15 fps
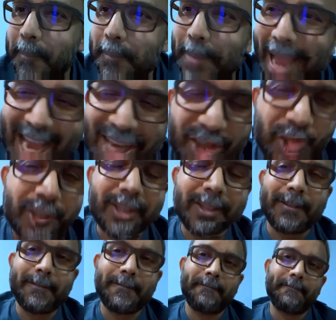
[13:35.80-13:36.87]

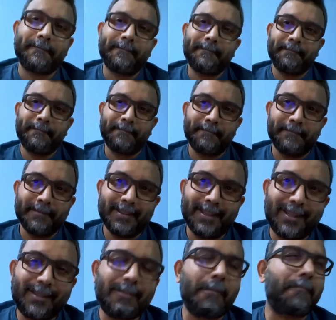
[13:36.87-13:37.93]
passion.
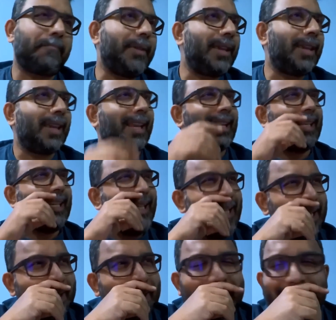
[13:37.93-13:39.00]
Stop being an
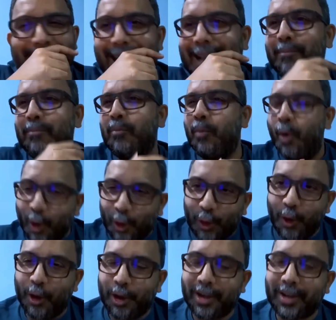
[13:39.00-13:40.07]
intellect
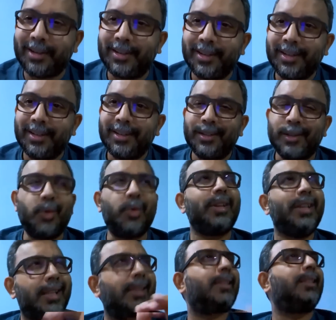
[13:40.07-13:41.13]
moron
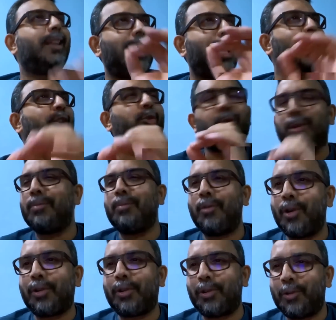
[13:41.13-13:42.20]
or intellectual
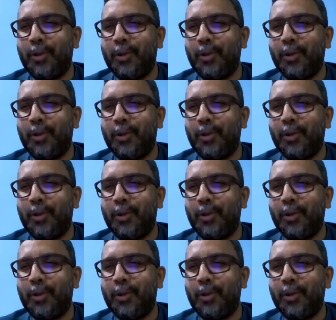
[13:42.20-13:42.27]
moron.